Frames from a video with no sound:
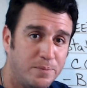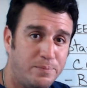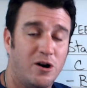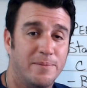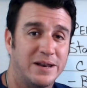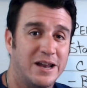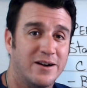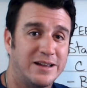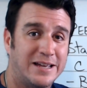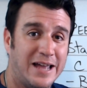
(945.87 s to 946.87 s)
through the
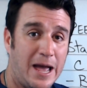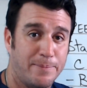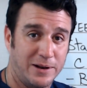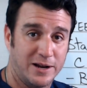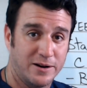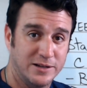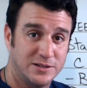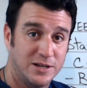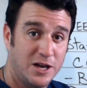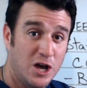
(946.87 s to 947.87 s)
pulmonary
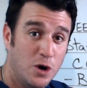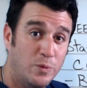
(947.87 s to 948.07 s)
capillaries,